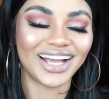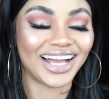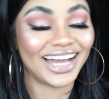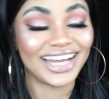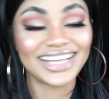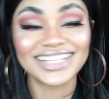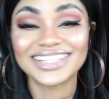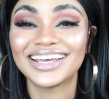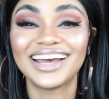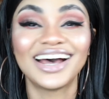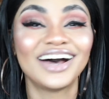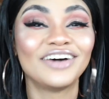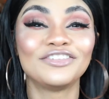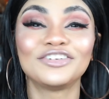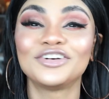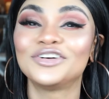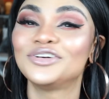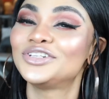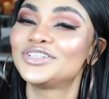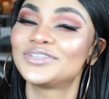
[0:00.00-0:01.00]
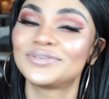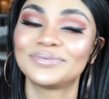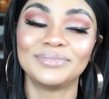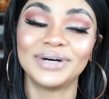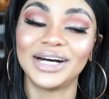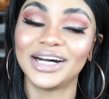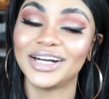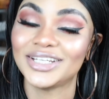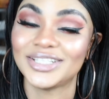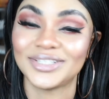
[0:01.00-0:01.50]
I see how good
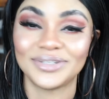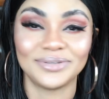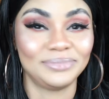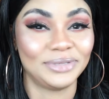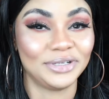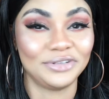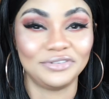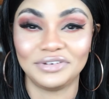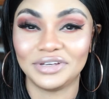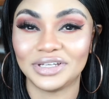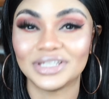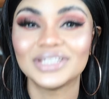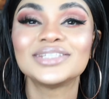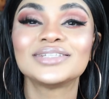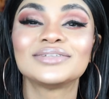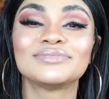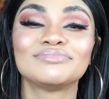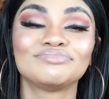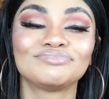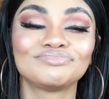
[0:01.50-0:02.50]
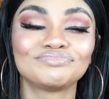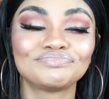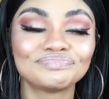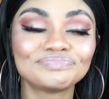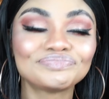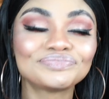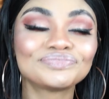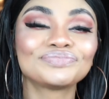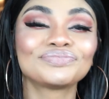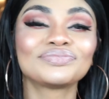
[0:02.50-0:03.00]
smiles on my face.
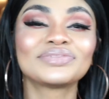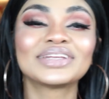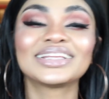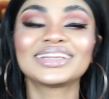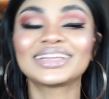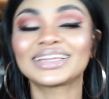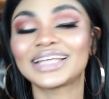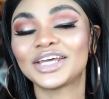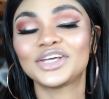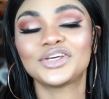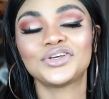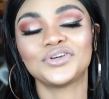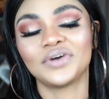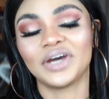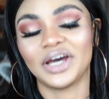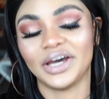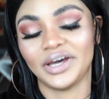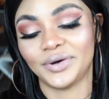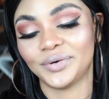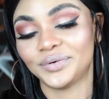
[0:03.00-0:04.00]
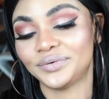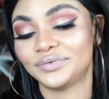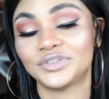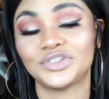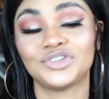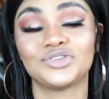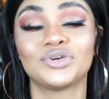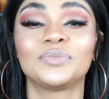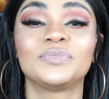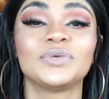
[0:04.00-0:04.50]
Thank you, Gail, for
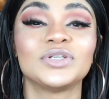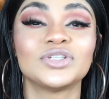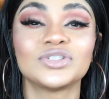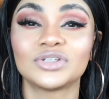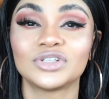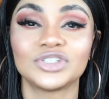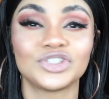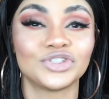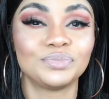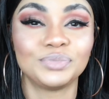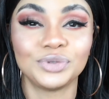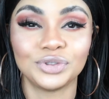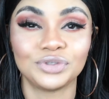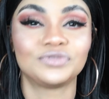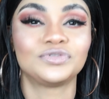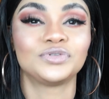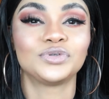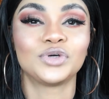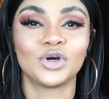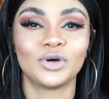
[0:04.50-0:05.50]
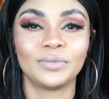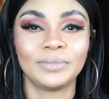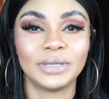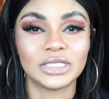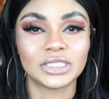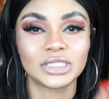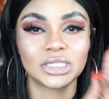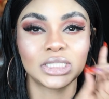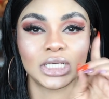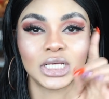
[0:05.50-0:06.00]
dropping such a beautiful
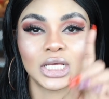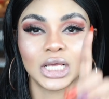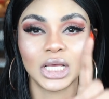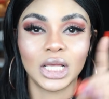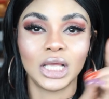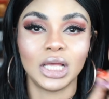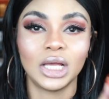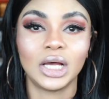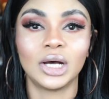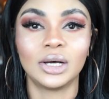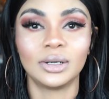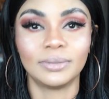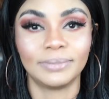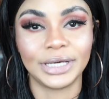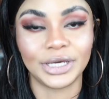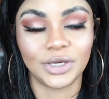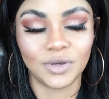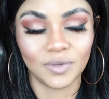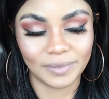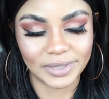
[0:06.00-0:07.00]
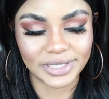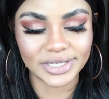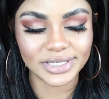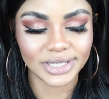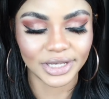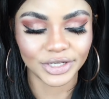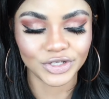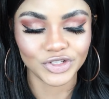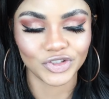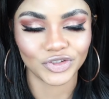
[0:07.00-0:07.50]
comment on my comment
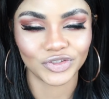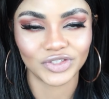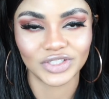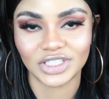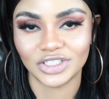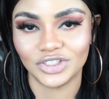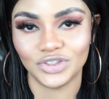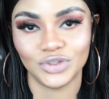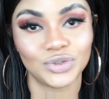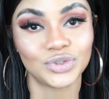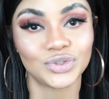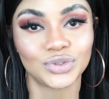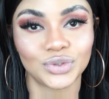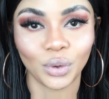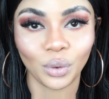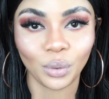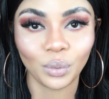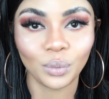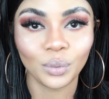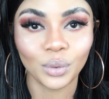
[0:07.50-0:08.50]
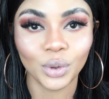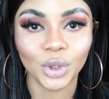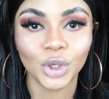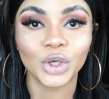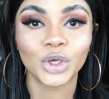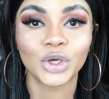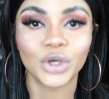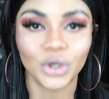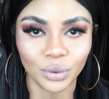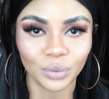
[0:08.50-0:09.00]
section. You're so
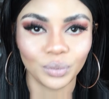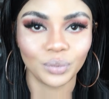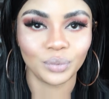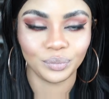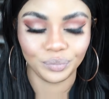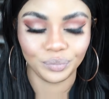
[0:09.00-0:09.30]
cute.